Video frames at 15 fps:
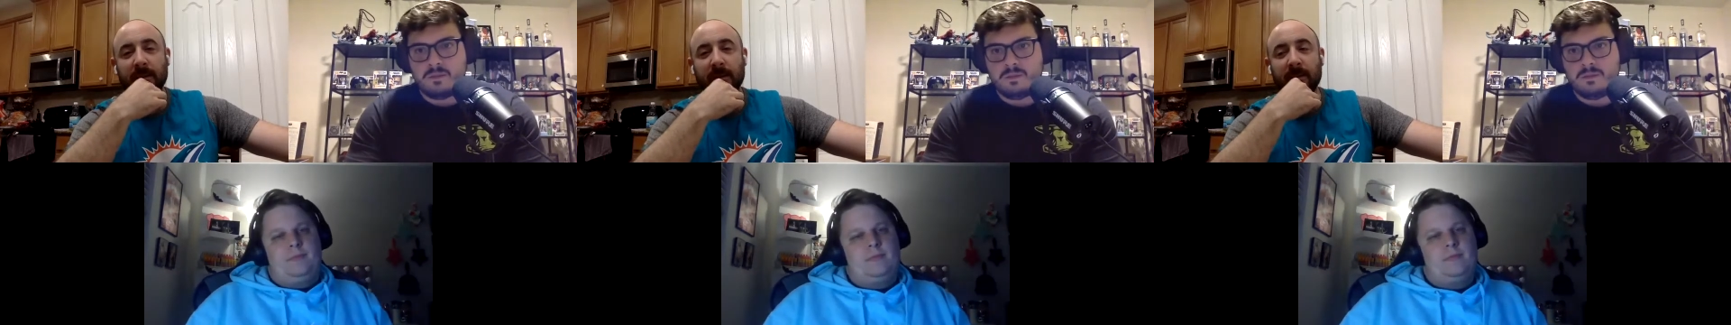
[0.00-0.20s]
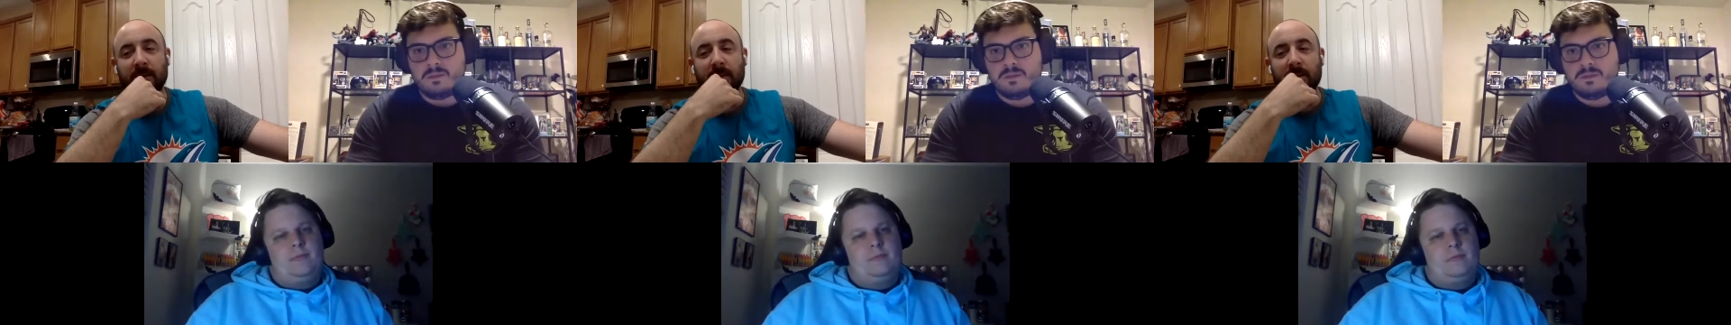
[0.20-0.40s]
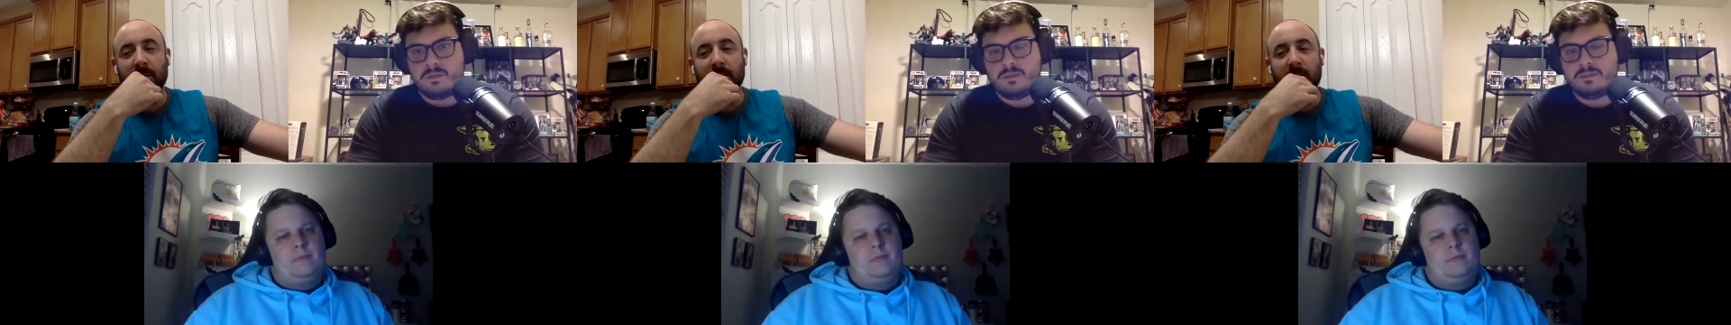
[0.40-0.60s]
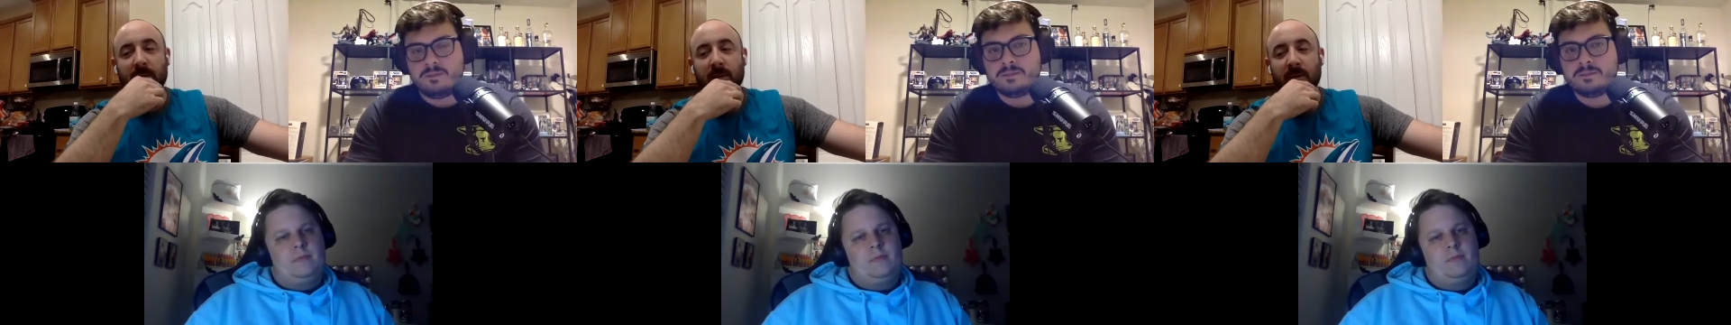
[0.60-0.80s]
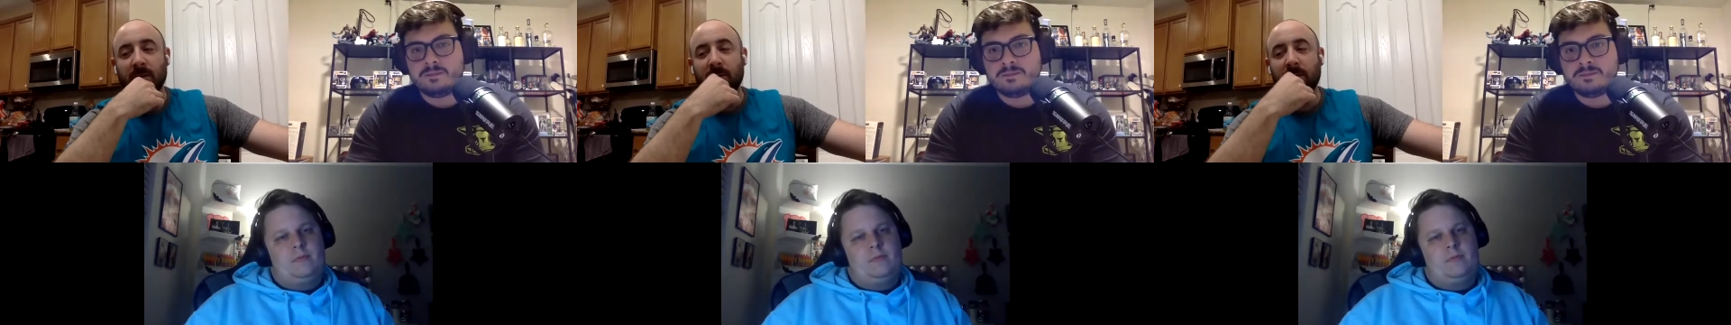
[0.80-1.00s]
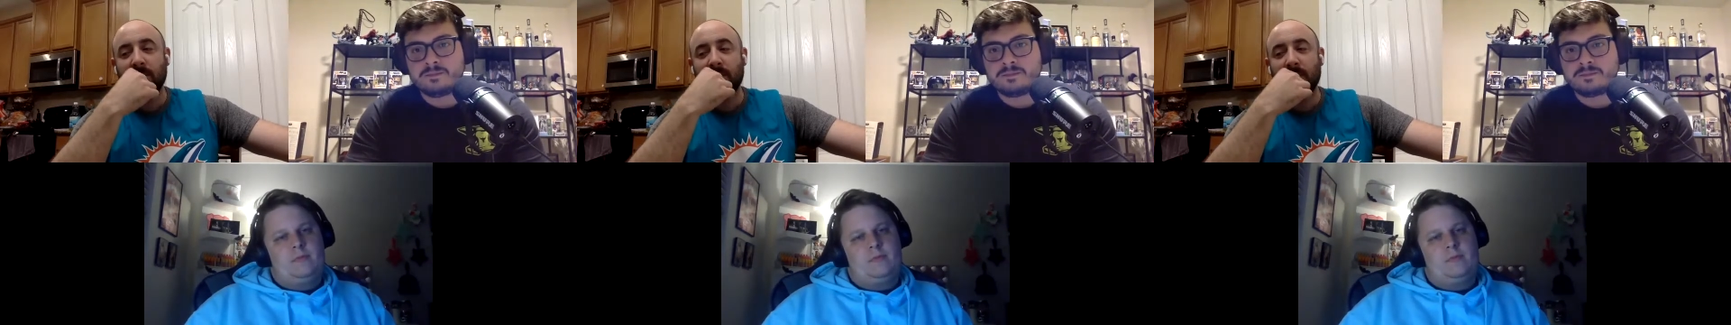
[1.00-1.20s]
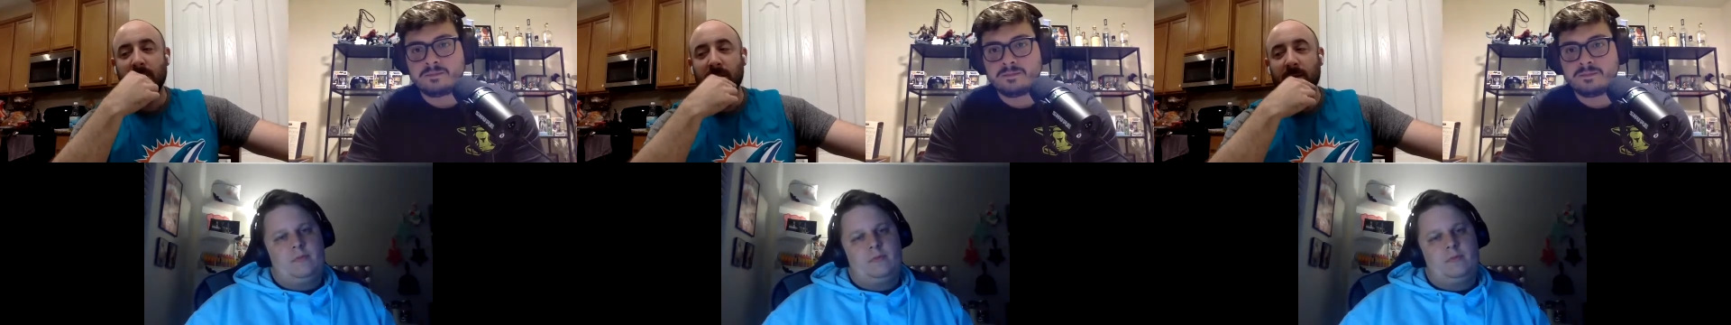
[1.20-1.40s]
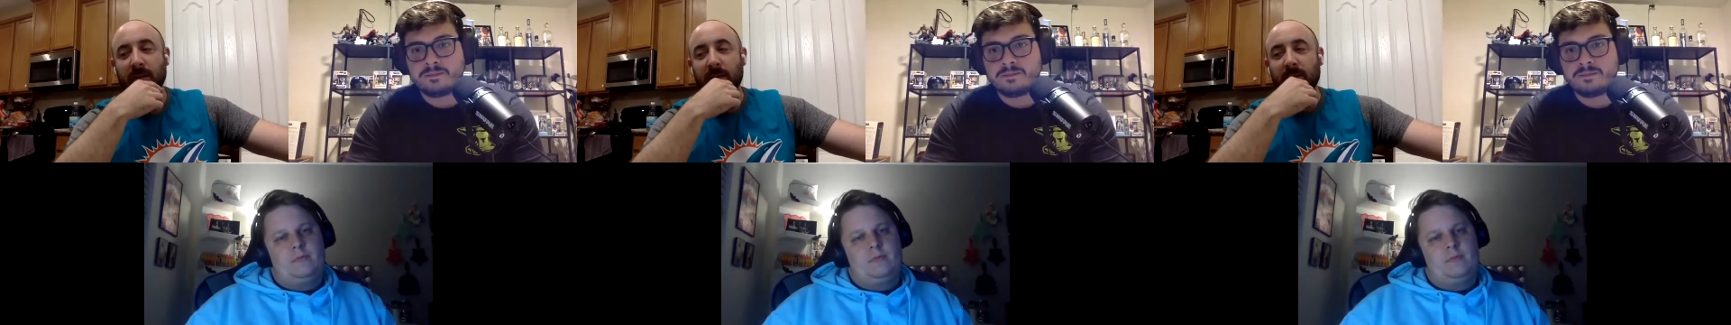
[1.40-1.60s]

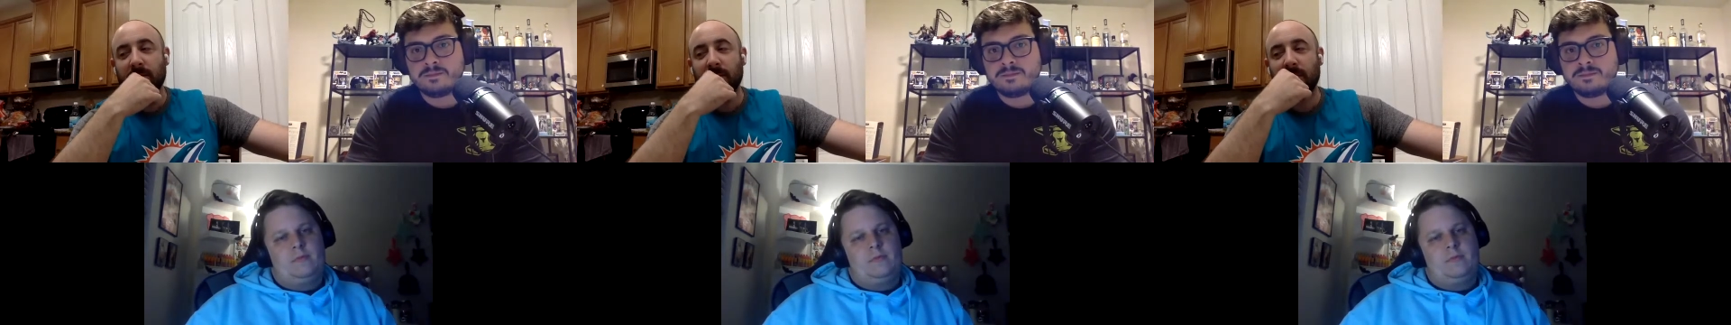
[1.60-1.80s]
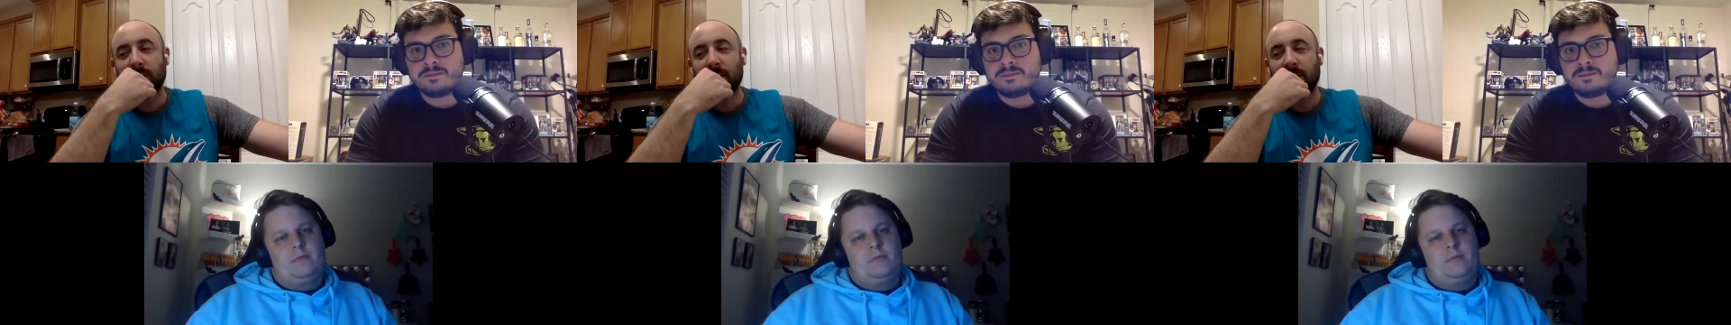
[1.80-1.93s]
Nothing is said.